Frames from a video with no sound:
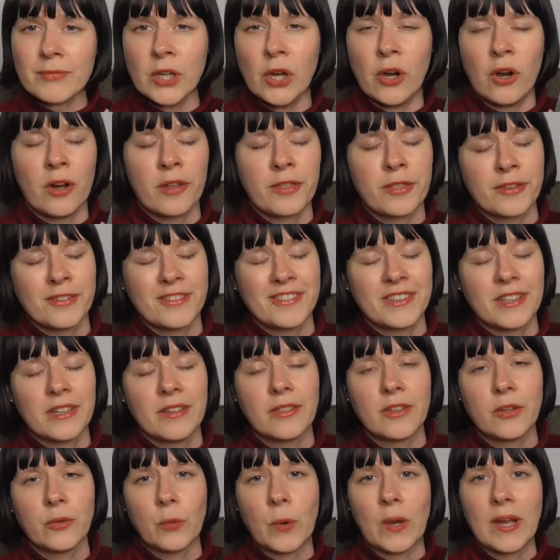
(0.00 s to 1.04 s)
authors
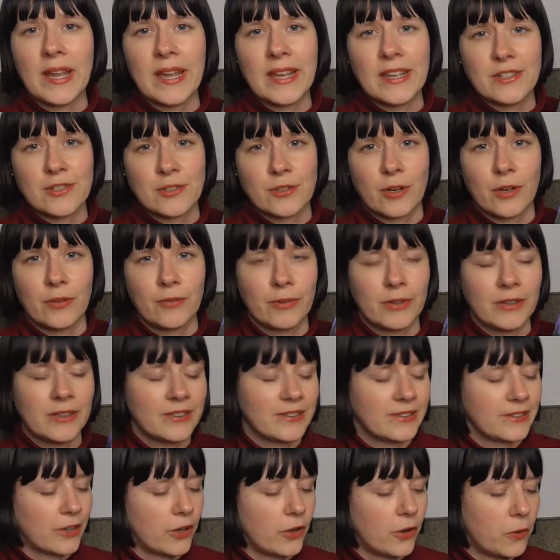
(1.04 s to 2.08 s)
in the YA genre.
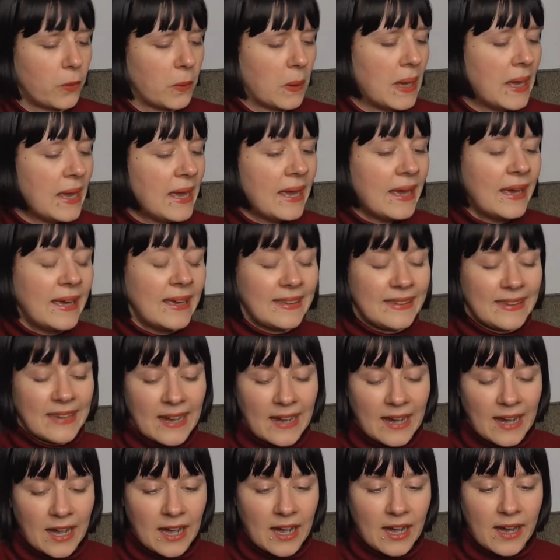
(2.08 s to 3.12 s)
So
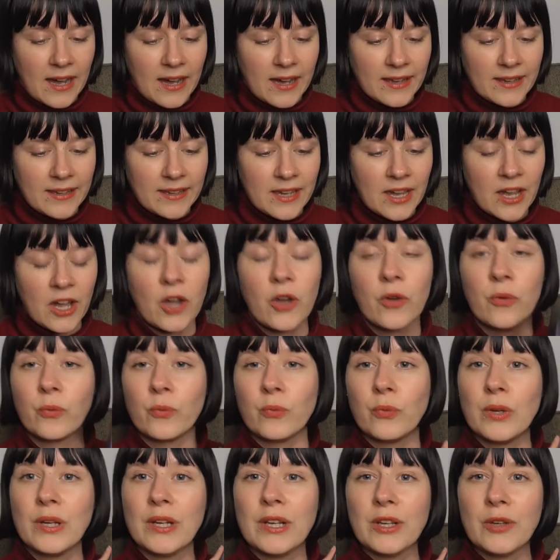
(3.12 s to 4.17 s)
yeah, I
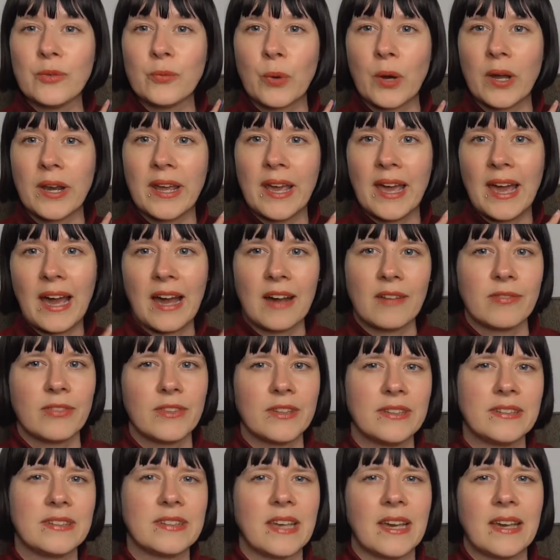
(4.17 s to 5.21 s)
really want to have
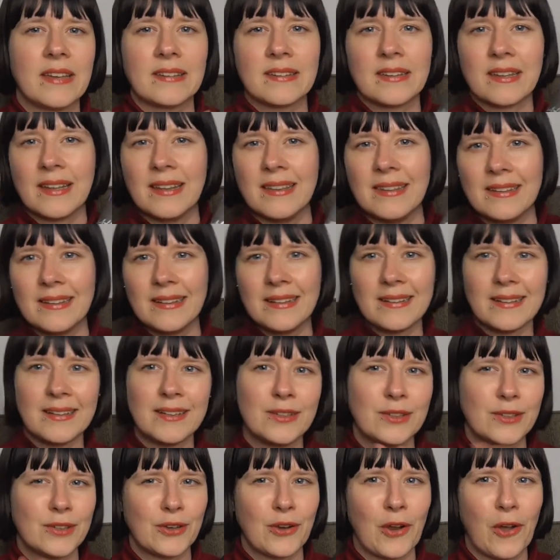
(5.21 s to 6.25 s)
this as a
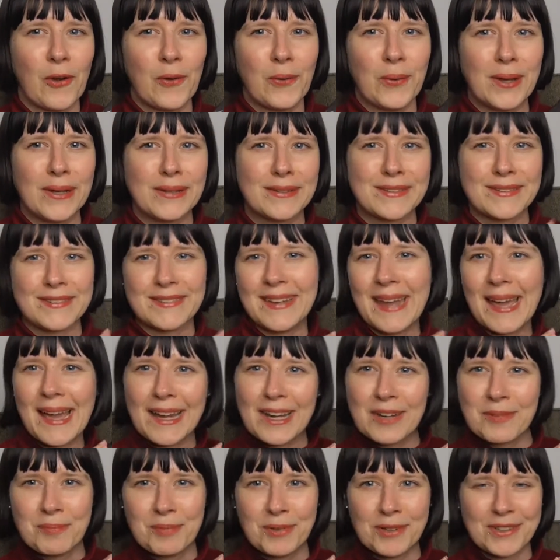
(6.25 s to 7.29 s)
little, you know,
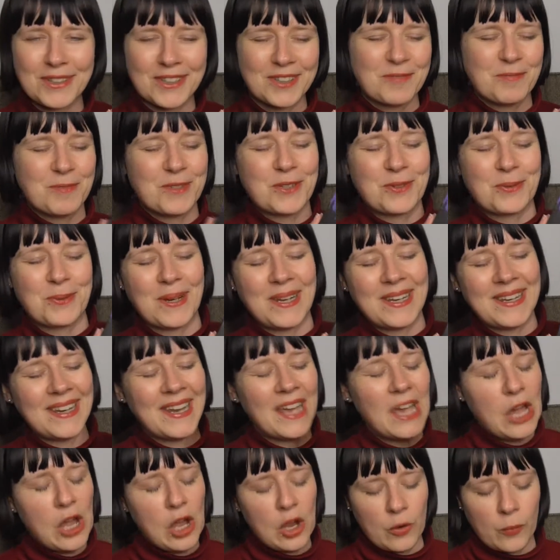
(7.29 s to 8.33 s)
snack book in between
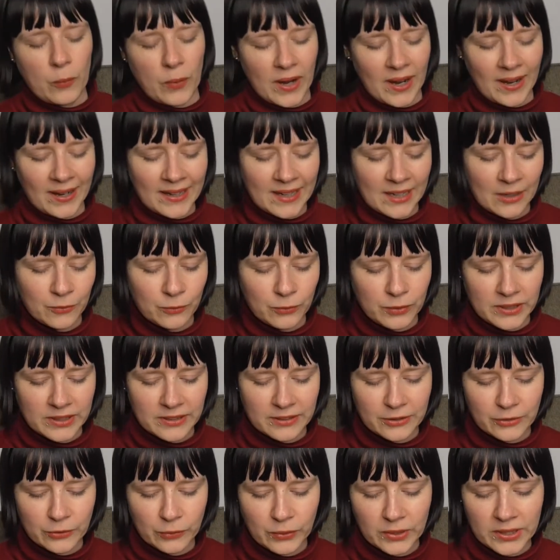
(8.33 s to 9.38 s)
where I can read
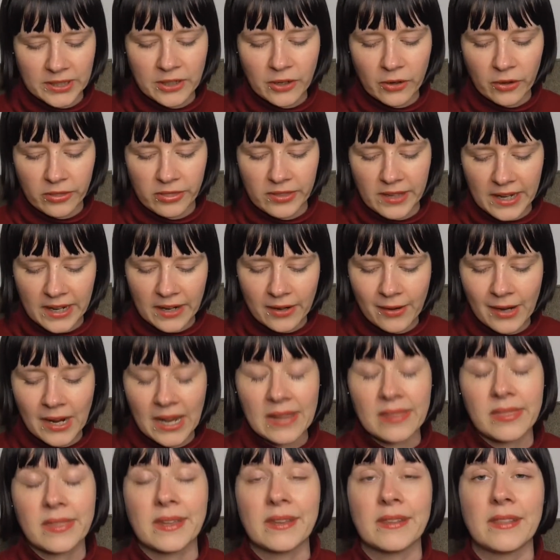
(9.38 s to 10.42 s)
a story here or
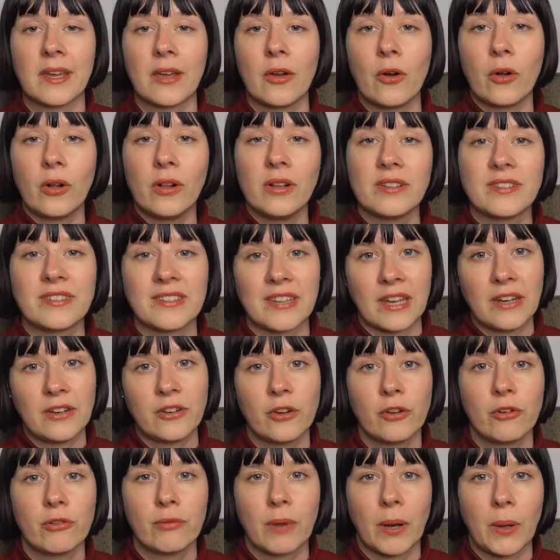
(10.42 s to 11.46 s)
there. I think they all
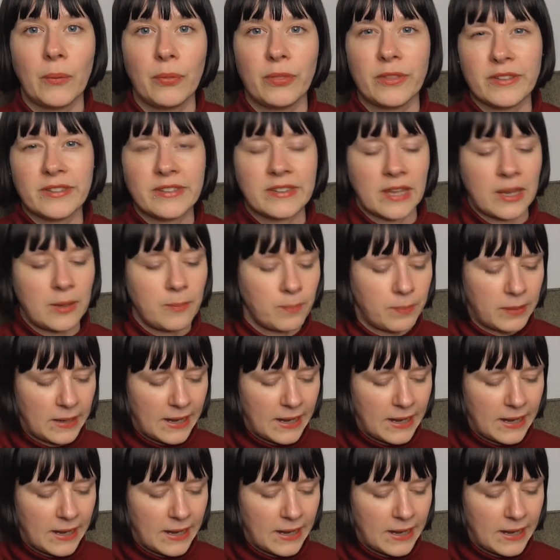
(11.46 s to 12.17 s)
center around the same